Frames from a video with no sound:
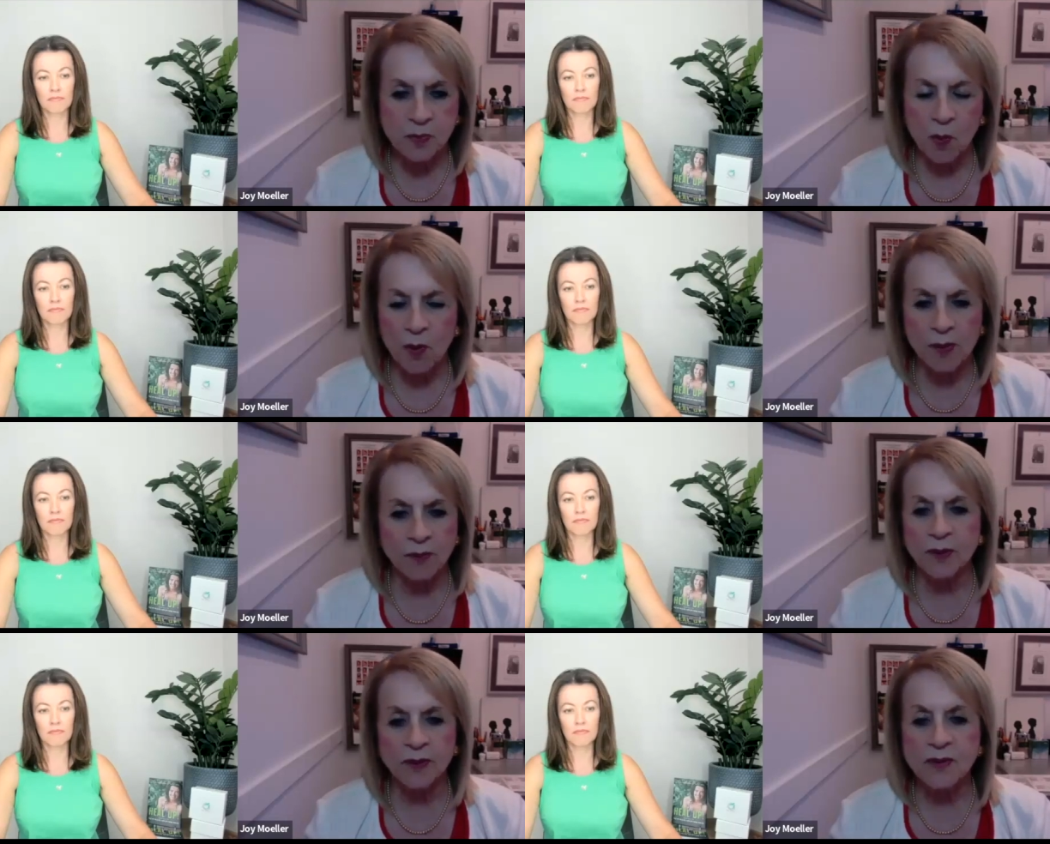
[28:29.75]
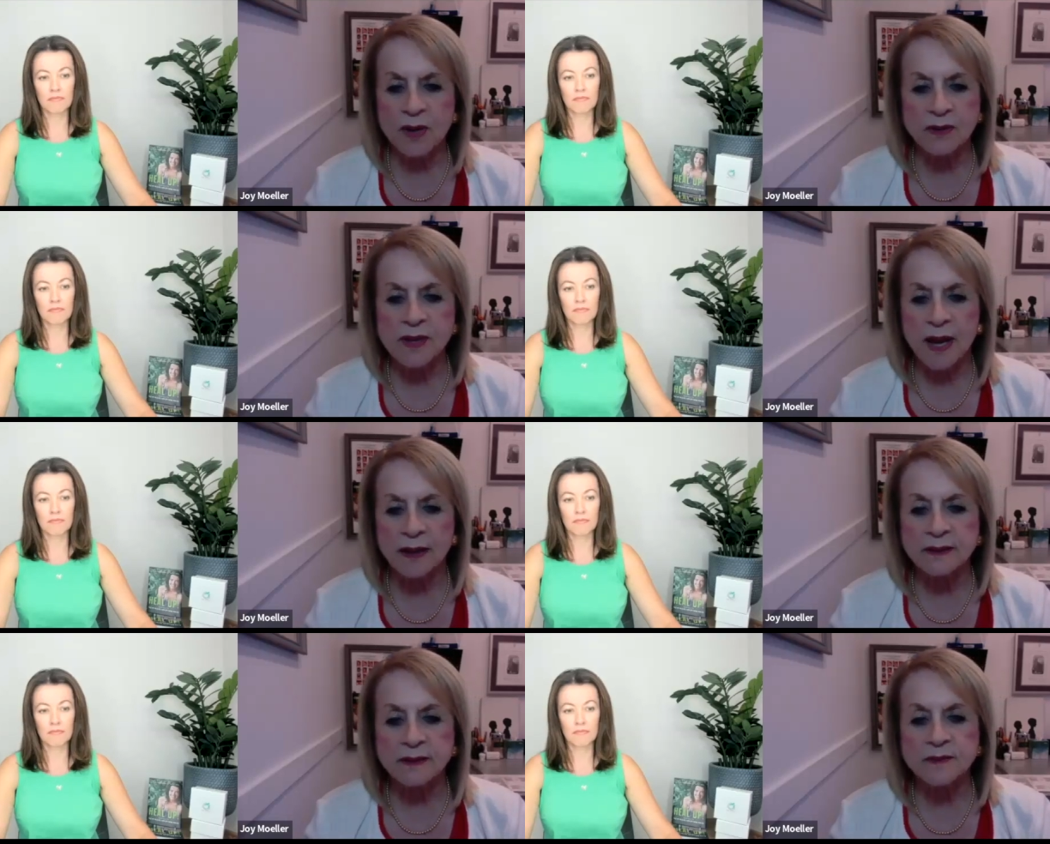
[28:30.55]
Speaker 1: born with tongue
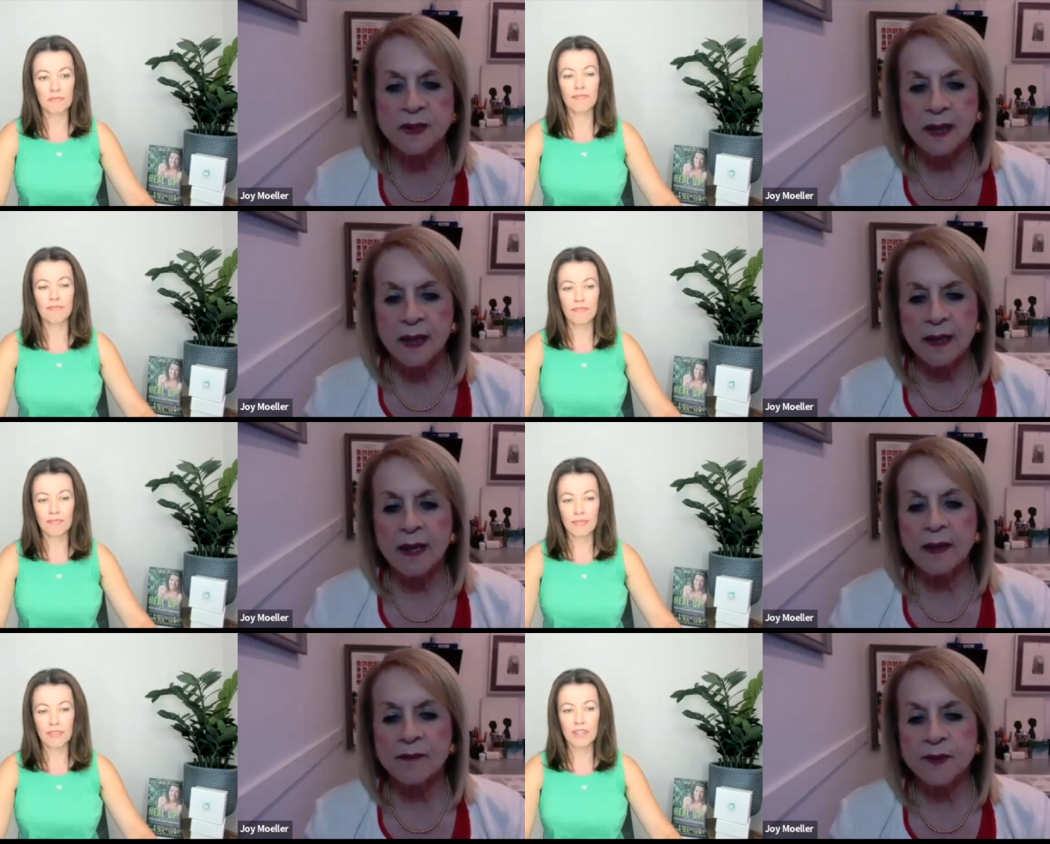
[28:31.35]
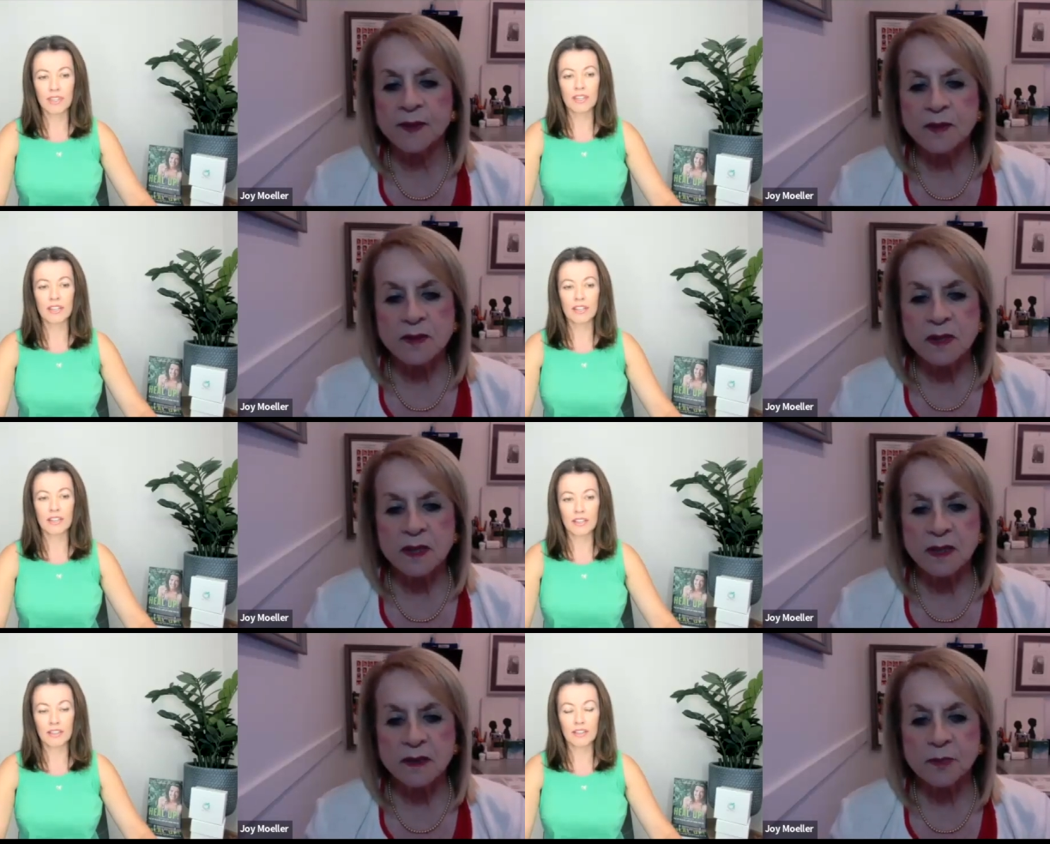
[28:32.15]
ties and he
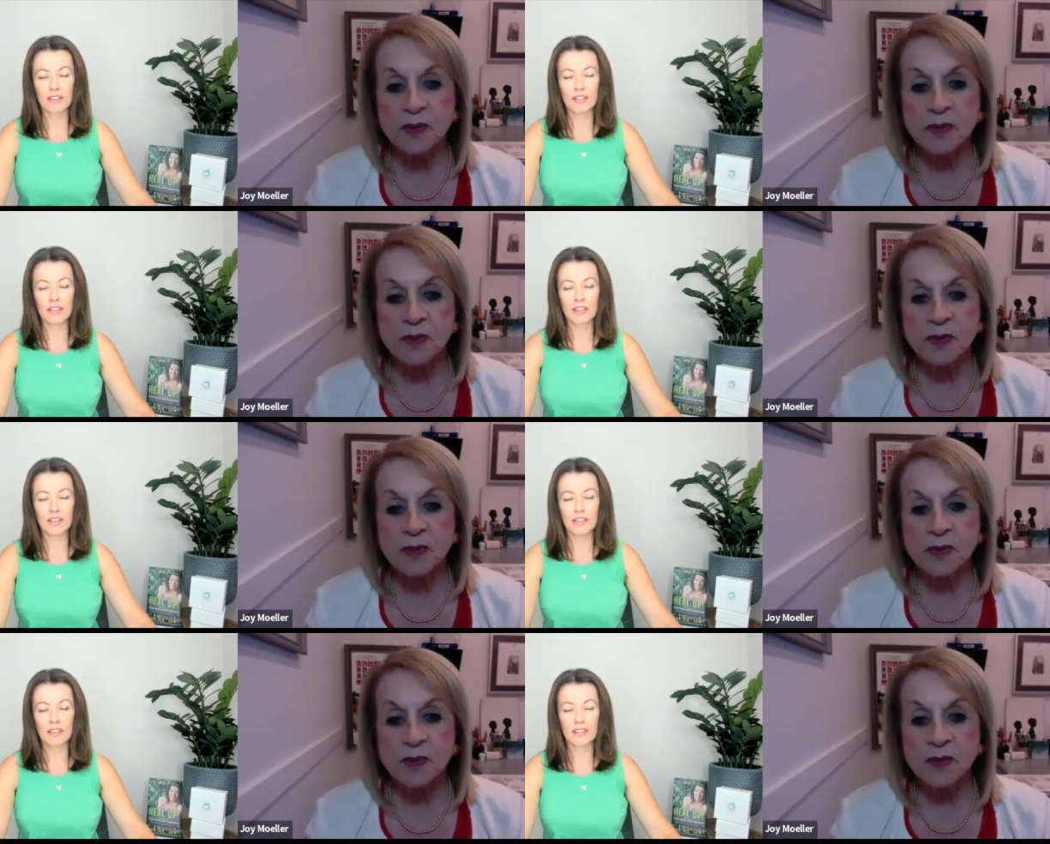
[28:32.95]
feels it's